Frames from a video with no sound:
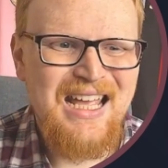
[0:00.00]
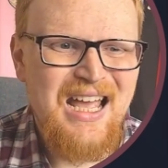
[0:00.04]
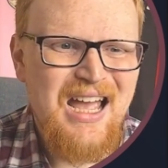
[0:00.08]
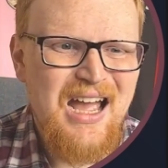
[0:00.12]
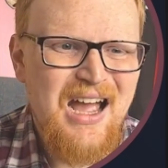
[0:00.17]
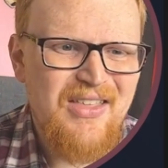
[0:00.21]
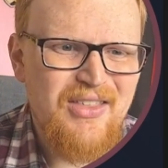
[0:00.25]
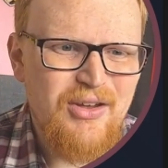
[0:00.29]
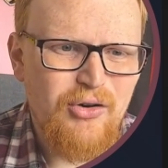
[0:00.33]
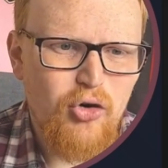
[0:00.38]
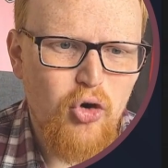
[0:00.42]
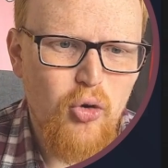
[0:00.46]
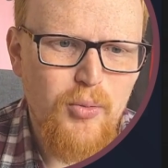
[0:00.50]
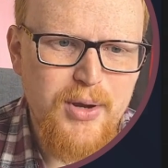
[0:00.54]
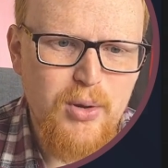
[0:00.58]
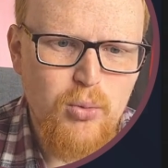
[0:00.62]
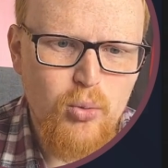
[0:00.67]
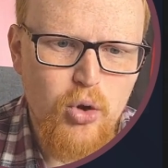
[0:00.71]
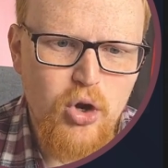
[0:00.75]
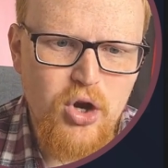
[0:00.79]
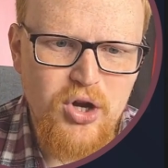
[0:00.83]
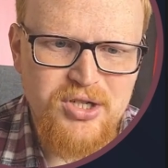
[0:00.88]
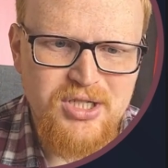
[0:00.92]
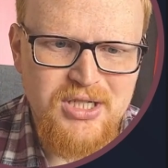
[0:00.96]
and they're all being
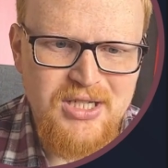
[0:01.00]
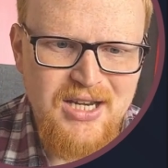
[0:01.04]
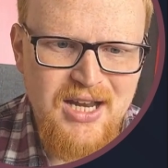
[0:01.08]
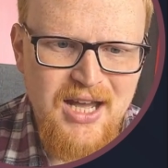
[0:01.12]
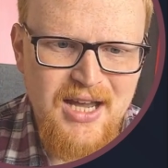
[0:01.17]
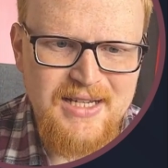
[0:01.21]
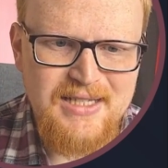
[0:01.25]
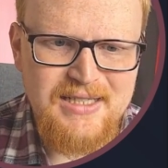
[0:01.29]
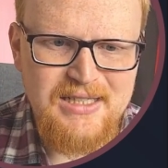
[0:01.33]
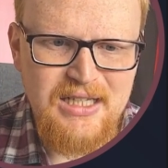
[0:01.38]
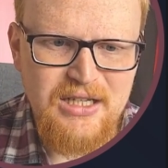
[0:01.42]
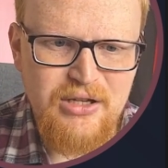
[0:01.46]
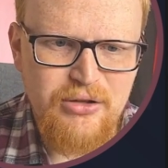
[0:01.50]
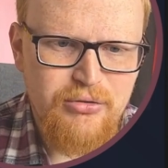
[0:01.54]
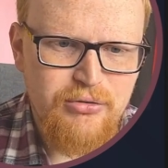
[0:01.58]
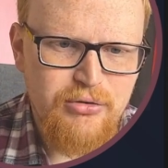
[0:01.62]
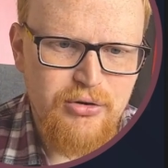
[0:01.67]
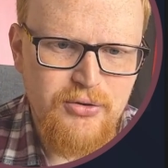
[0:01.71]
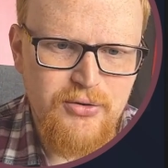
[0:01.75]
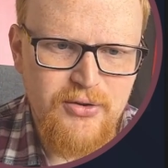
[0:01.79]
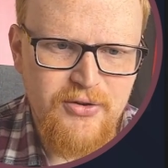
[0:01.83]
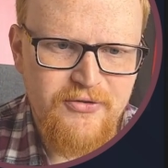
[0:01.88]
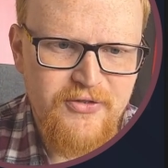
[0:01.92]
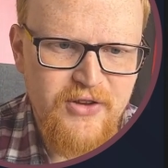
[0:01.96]
worked nicely through
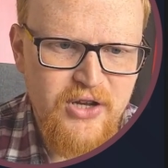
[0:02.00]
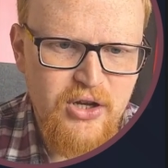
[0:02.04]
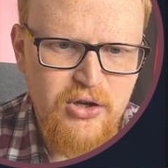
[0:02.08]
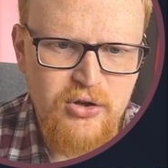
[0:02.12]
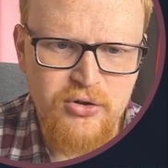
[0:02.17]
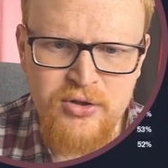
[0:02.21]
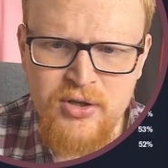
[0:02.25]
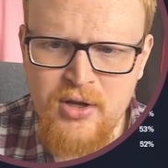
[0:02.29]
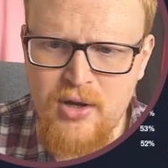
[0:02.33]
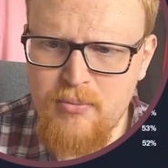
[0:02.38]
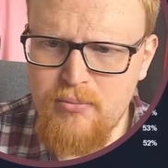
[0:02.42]
the field.